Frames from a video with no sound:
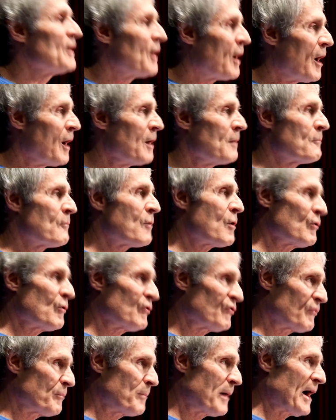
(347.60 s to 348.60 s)

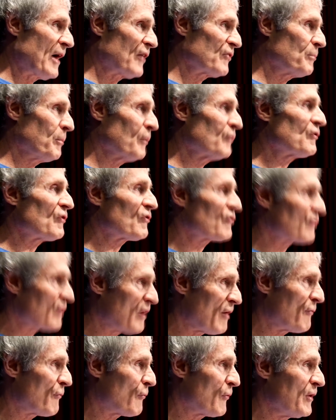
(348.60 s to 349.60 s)
utmost possible
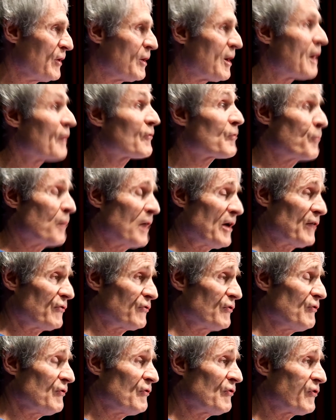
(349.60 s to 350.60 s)
discovery of the
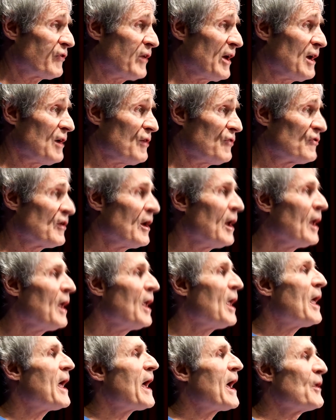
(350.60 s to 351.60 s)
prosecution's case,
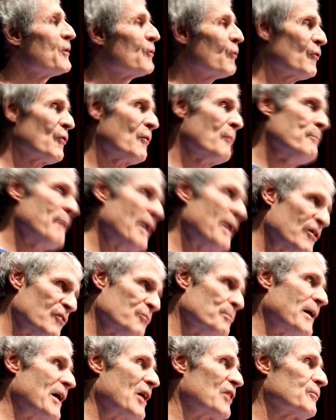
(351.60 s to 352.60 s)
and you're in the best
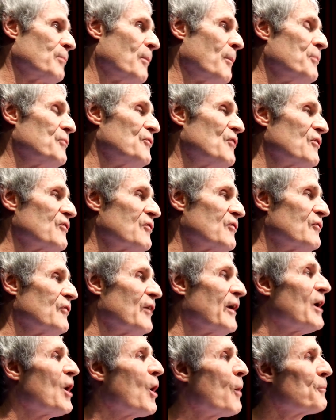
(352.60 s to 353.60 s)
possible position to
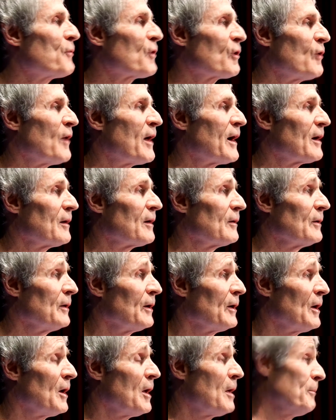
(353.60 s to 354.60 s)
help your client,
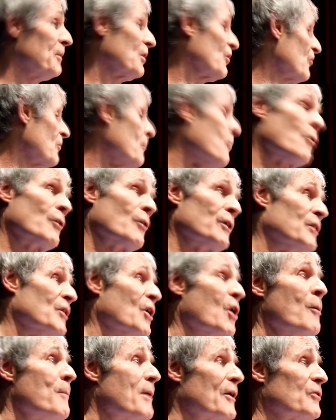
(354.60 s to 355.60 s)
because the more you know
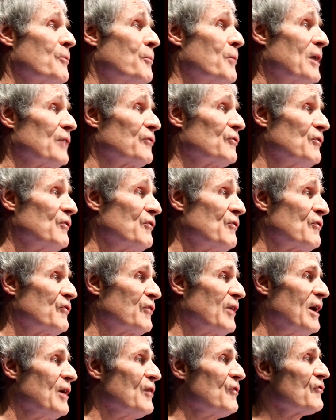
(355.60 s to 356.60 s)
about the prosecution's
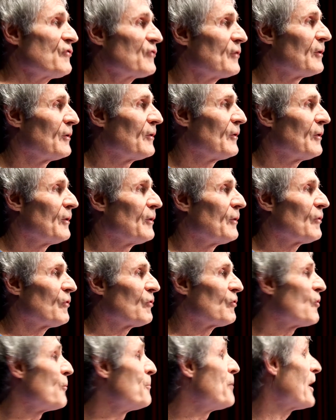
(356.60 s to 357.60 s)
case,
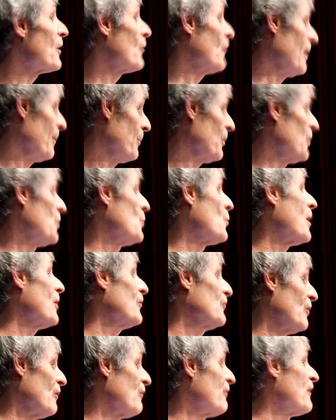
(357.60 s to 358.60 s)
the better able you are to
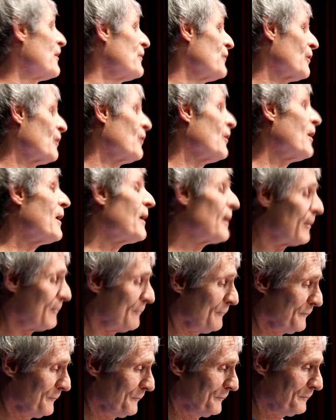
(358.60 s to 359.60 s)
defend your client.
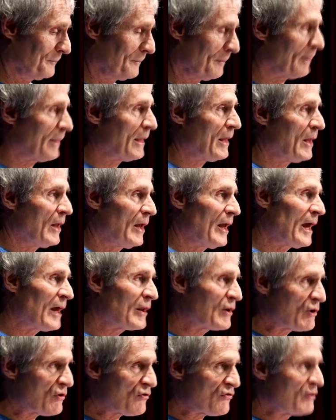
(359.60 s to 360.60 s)
And in
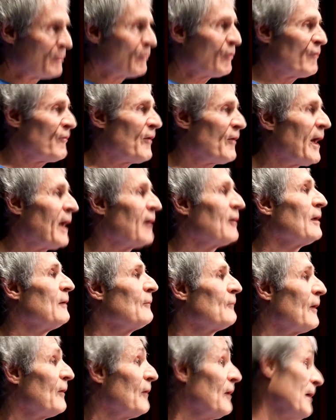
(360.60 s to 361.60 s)
a similar vein,
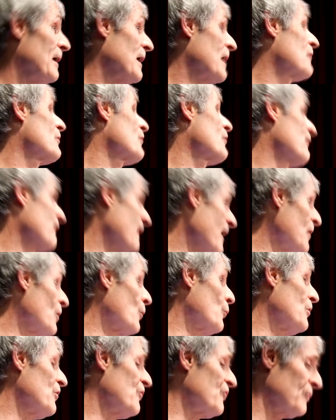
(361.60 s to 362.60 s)
and the final
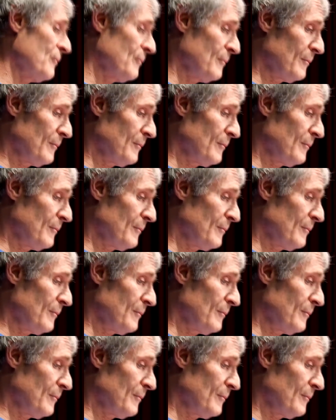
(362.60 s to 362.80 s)
reason